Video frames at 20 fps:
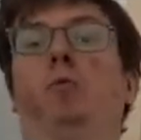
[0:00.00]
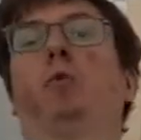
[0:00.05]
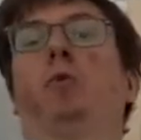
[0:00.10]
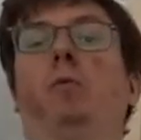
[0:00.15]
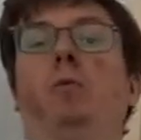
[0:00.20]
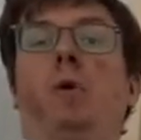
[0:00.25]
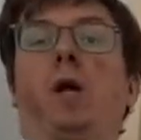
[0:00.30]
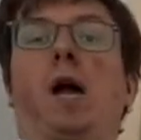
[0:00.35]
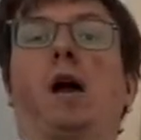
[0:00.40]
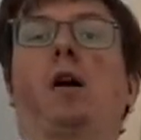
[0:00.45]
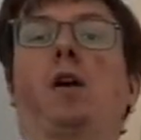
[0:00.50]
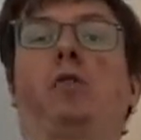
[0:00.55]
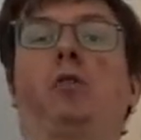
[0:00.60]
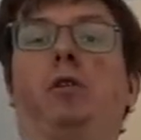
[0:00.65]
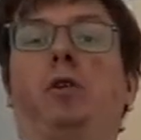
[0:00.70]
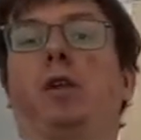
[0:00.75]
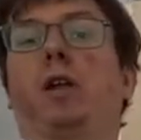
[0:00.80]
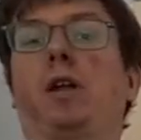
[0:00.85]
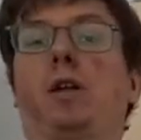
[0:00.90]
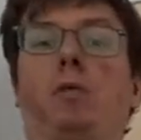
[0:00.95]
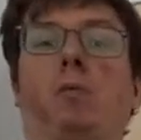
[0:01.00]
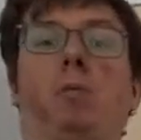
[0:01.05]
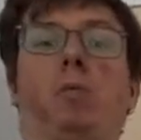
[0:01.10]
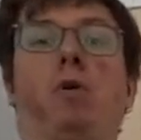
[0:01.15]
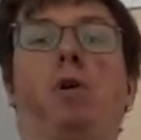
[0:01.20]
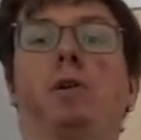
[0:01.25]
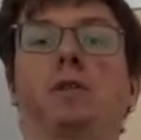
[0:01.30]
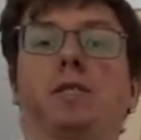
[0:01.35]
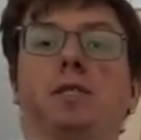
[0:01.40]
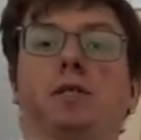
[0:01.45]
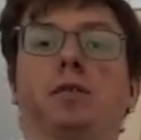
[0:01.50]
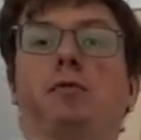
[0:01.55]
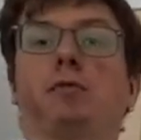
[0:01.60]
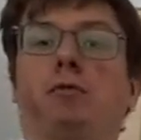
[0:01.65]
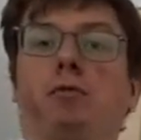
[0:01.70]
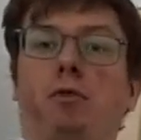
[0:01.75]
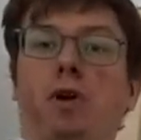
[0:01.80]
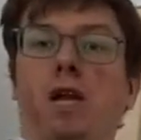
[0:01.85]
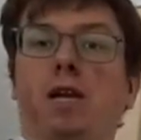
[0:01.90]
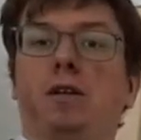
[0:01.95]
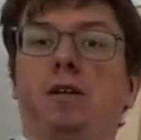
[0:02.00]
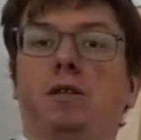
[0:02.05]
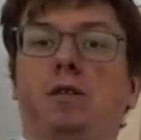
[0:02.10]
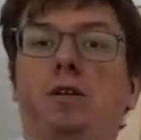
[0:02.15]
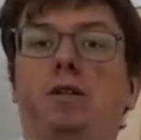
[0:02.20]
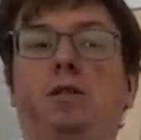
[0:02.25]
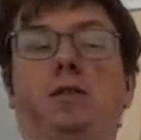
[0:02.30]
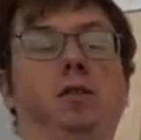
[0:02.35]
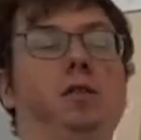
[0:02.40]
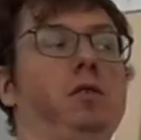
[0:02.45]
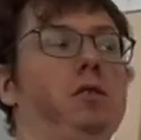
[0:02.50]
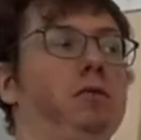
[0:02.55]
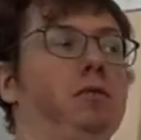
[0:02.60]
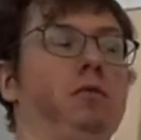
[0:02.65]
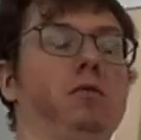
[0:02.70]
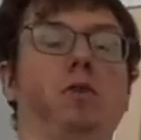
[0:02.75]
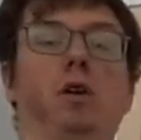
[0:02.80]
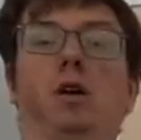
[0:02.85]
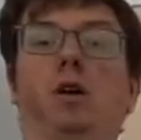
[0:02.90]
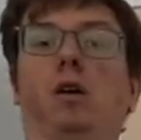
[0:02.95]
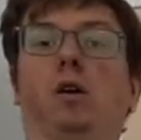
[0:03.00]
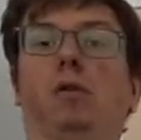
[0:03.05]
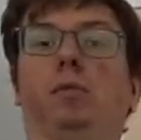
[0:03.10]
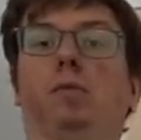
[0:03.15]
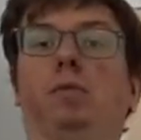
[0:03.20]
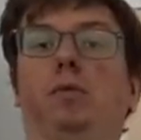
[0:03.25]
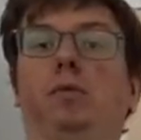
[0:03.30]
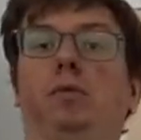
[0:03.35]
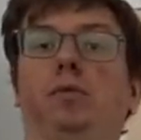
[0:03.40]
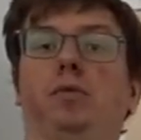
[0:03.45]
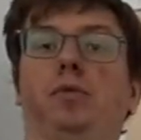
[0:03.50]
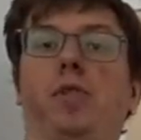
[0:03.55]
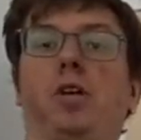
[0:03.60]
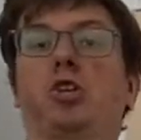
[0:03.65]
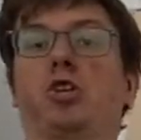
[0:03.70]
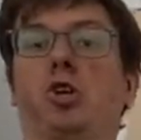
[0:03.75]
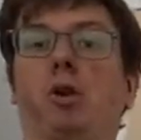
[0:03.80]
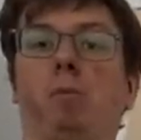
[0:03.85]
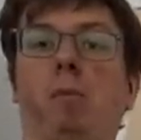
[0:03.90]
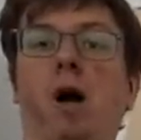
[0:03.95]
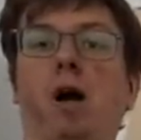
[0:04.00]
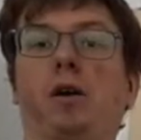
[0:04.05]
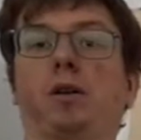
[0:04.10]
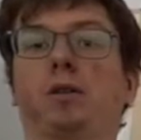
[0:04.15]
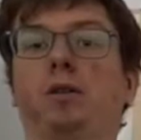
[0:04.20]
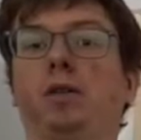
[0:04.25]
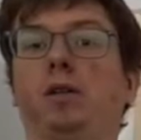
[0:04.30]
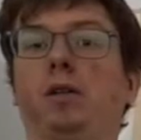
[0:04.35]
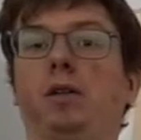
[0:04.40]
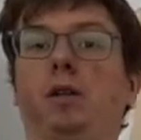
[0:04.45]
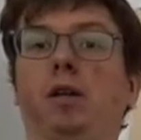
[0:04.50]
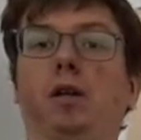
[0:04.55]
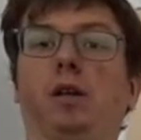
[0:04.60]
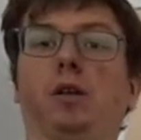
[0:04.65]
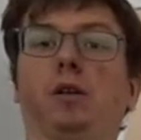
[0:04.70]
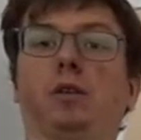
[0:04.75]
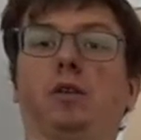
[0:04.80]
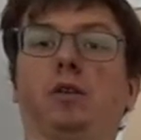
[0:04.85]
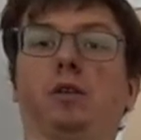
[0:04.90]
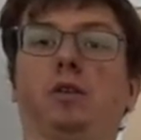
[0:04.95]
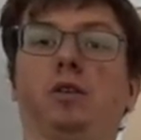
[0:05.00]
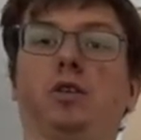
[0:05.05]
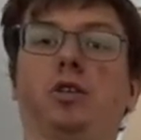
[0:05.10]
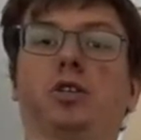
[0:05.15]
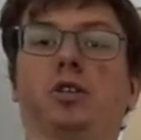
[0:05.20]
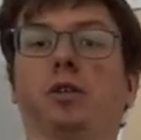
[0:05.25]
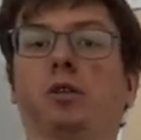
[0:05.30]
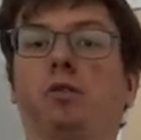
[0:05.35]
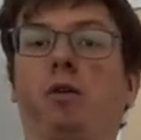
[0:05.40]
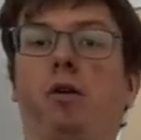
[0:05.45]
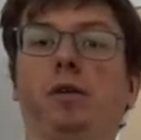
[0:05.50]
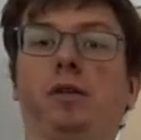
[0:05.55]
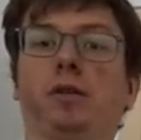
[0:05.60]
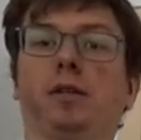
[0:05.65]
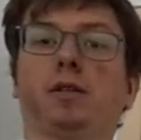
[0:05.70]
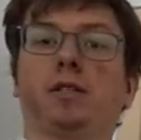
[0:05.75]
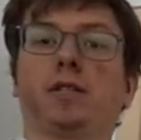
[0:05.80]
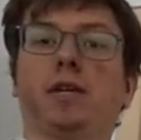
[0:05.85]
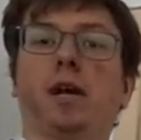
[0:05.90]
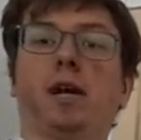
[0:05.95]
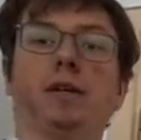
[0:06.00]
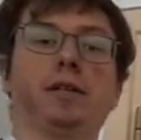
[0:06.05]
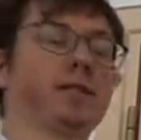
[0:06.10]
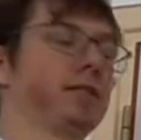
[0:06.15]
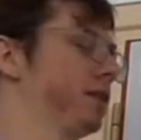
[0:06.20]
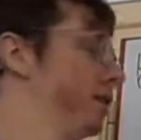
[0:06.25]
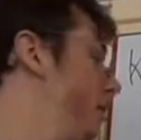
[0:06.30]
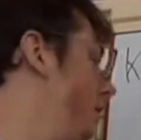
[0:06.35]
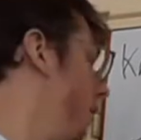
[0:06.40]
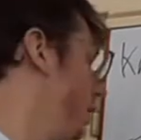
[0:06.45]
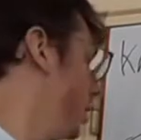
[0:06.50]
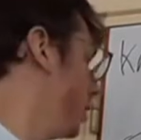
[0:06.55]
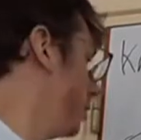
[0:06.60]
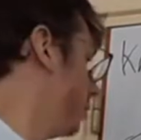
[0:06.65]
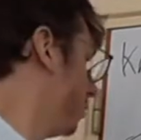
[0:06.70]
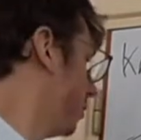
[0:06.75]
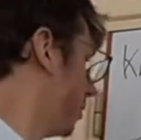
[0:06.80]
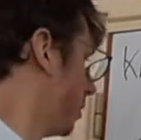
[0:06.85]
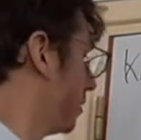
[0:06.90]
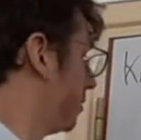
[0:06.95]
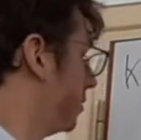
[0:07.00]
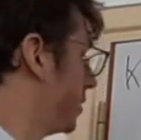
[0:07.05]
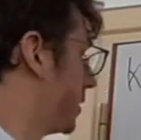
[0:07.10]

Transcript: we are currently in the process of creating these new digital marketing and digital content sites in order to